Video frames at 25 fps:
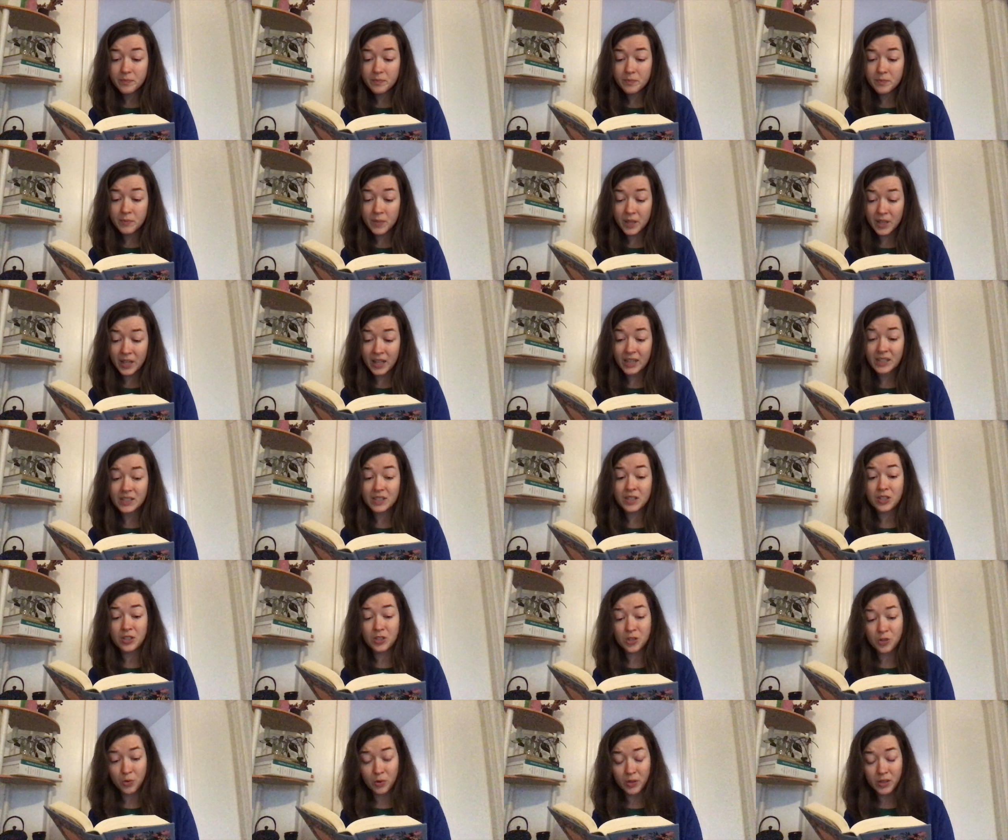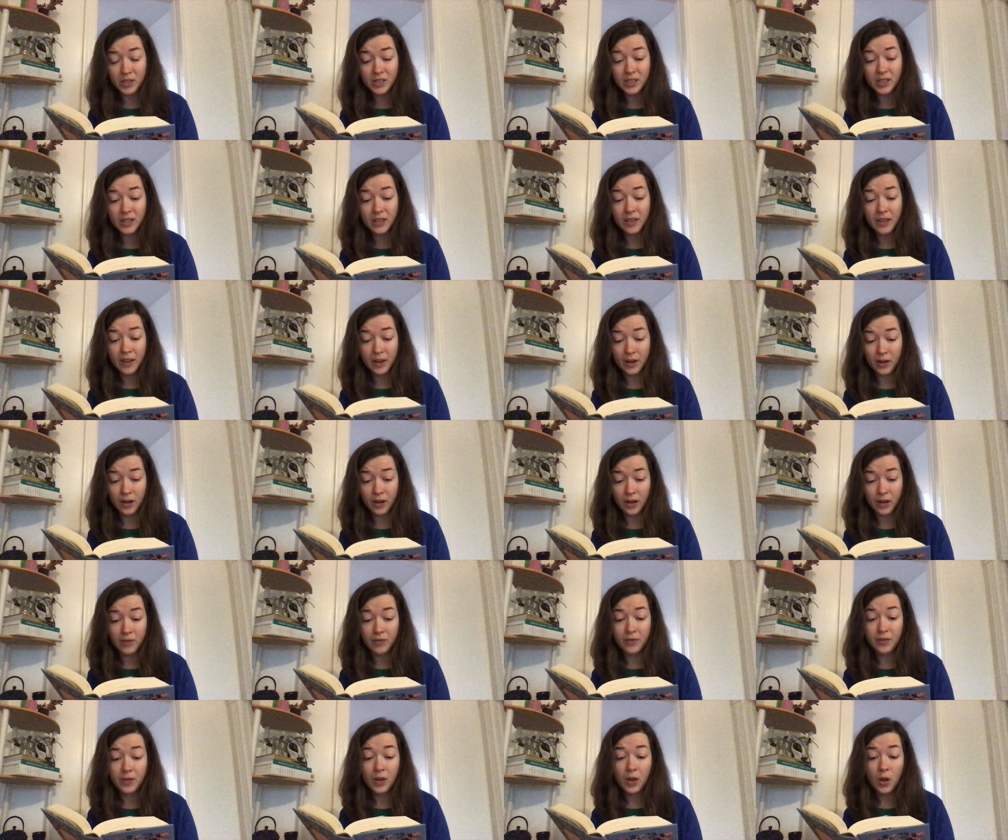because the doers
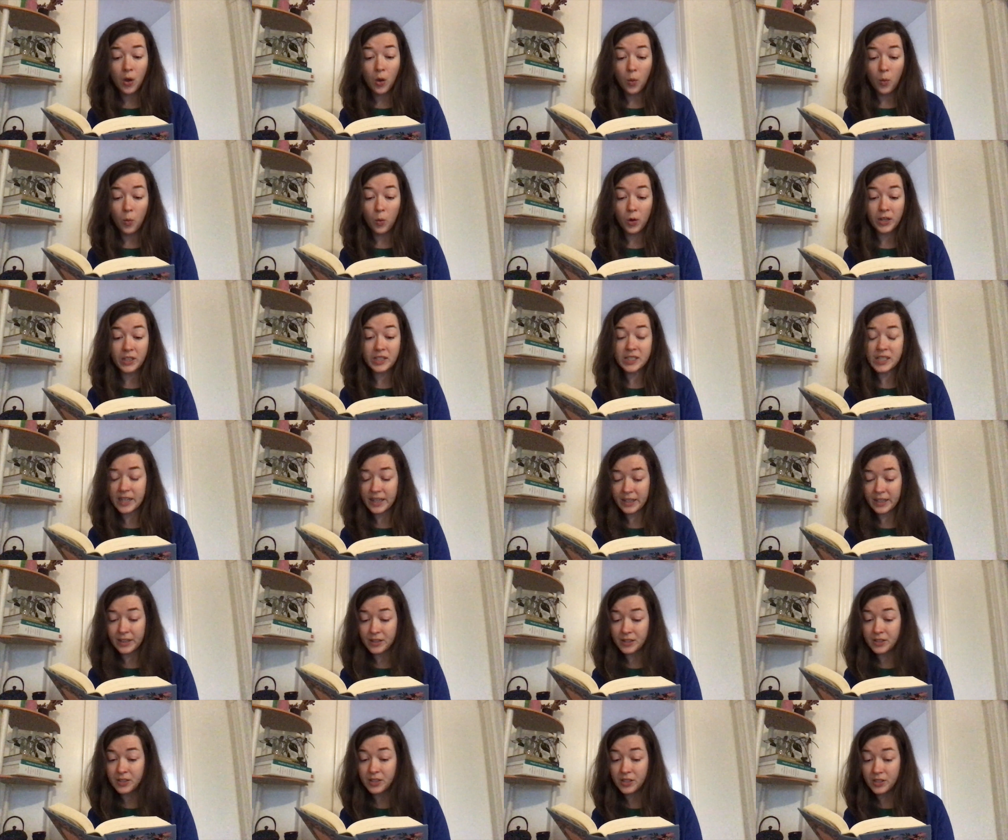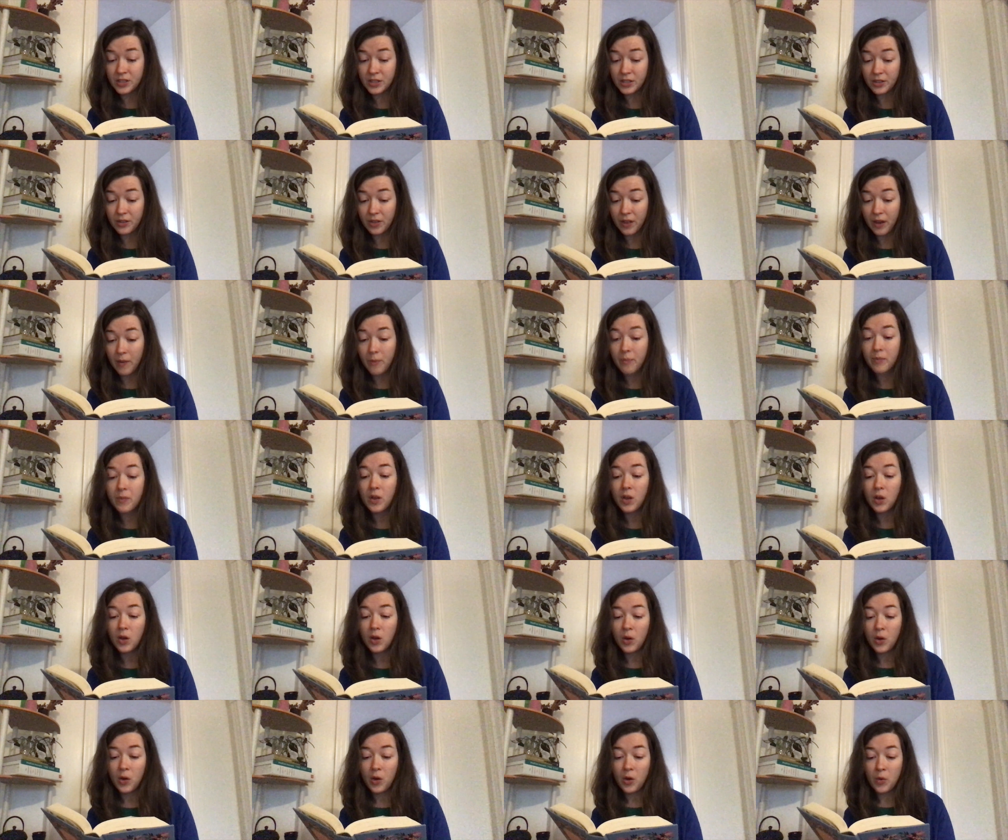thereof were dared to do them,
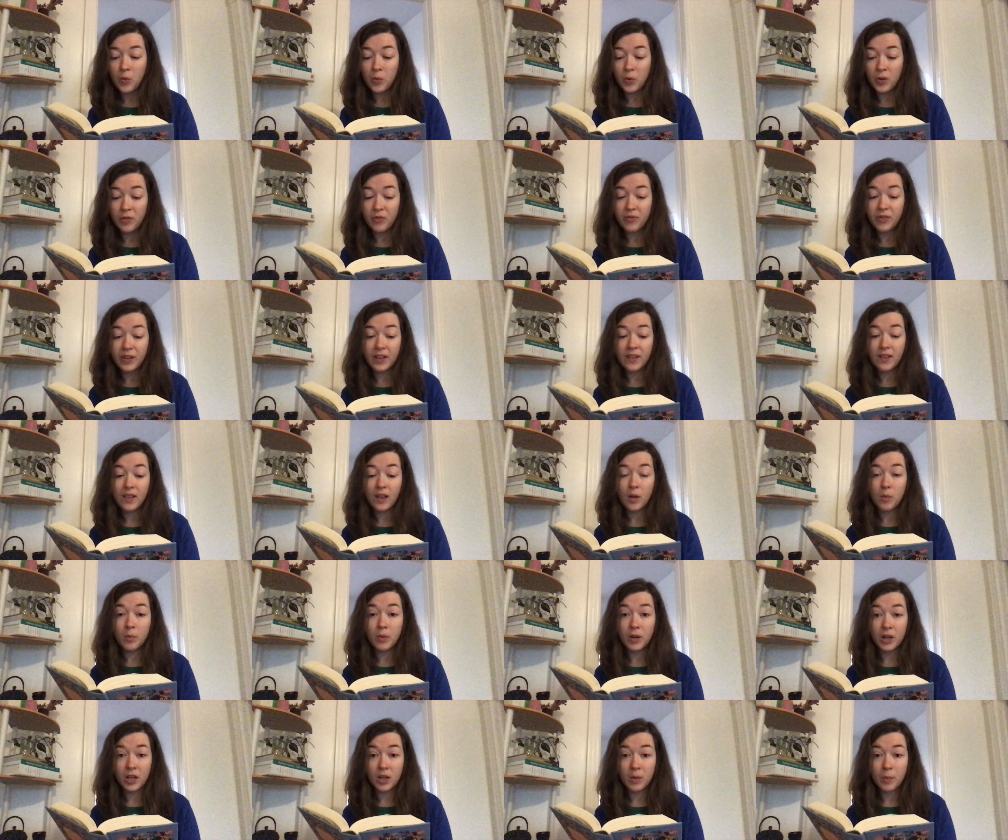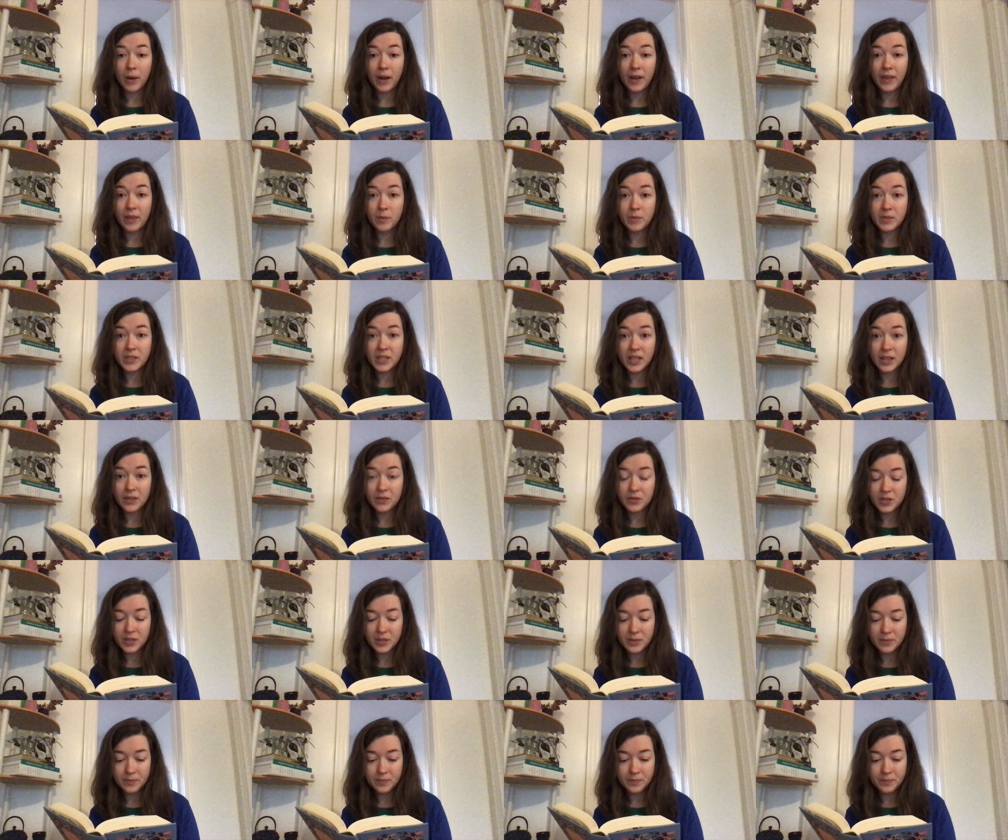would fill a book by
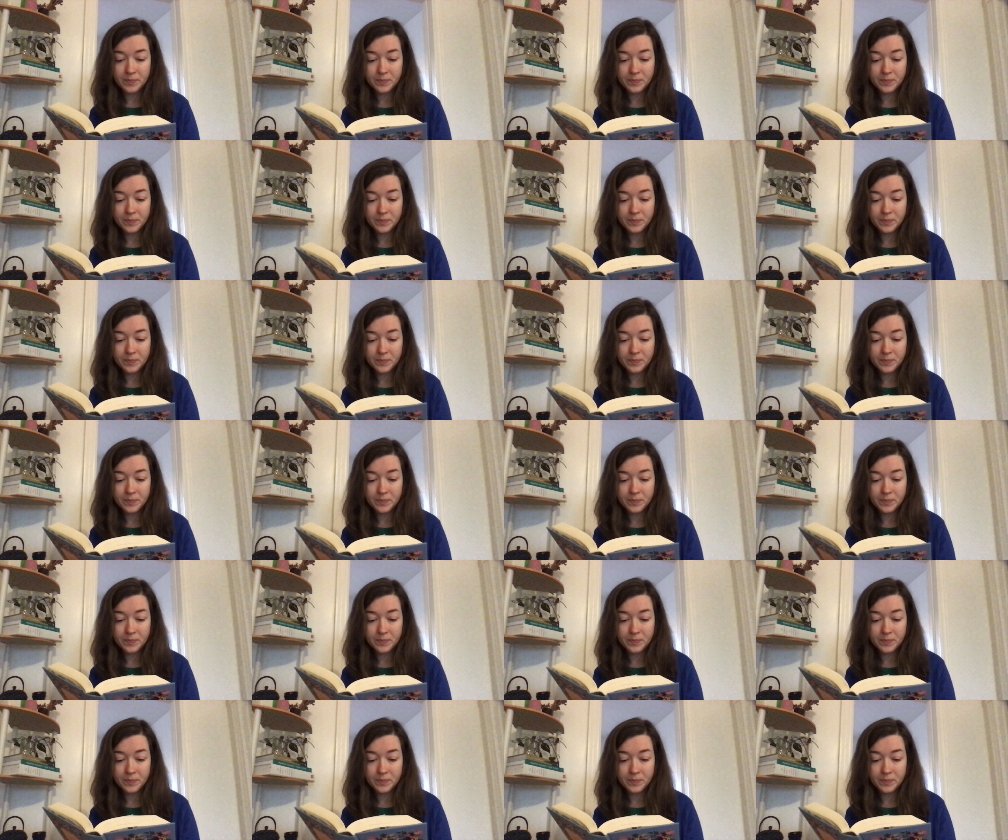themselves.